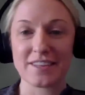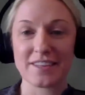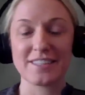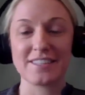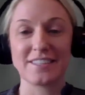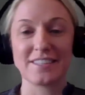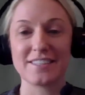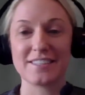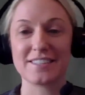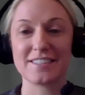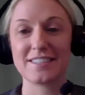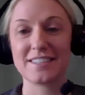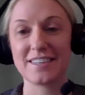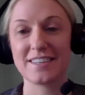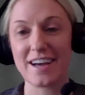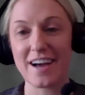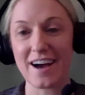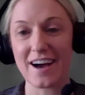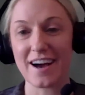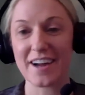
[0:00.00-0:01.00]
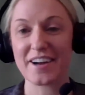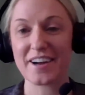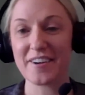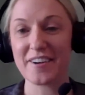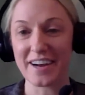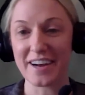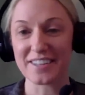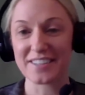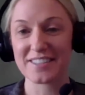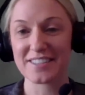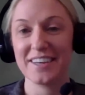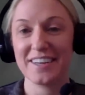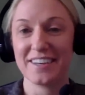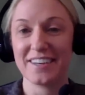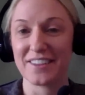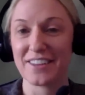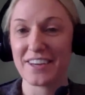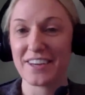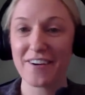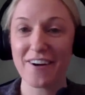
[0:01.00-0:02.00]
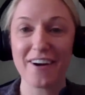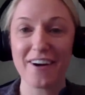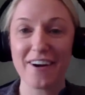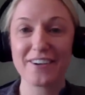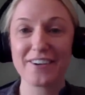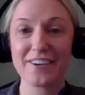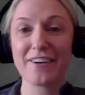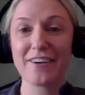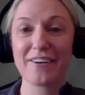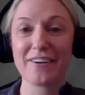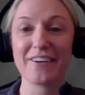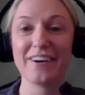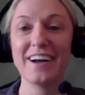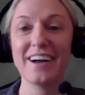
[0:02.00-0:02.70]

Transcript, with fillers: This is IRS. There are no...